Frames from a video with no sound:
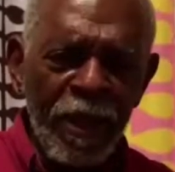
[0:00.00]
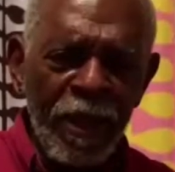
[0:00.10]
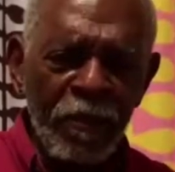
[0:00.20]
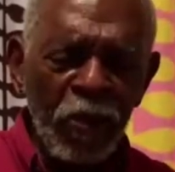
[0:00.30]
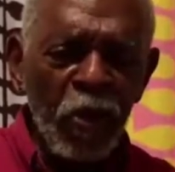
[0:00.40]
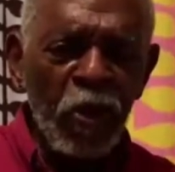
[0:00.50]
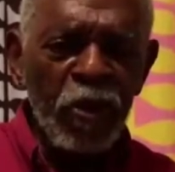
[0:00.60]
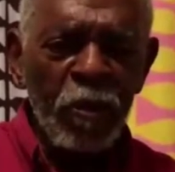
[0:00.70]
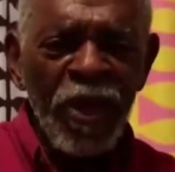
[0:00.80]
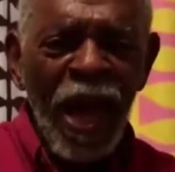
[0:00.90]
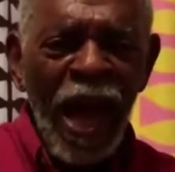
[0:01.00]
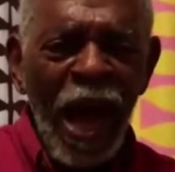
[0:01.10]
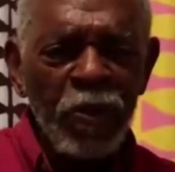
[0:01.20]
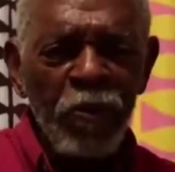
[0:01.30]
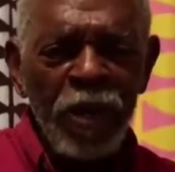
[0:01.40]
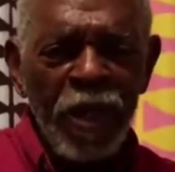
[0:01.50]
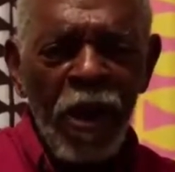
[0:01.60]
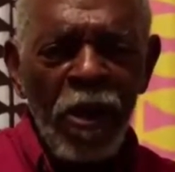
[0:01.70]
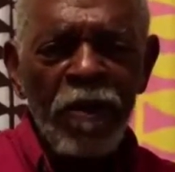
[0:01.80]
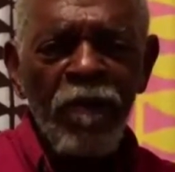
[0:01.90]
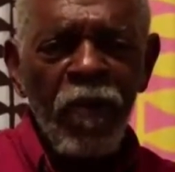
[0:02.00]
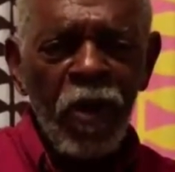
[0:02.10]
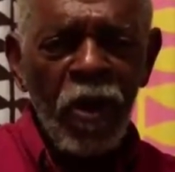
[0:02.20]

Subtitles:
that rules without regard for